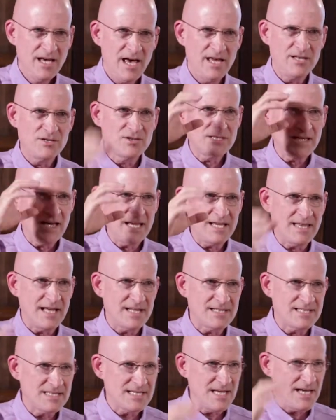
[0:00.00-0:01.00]
and you take
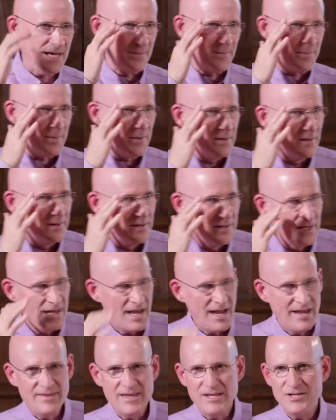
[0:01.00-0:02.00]
that sip
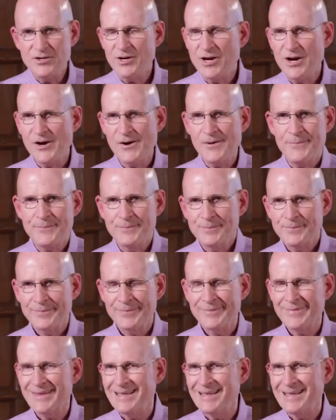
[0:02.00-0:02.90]
and then you go,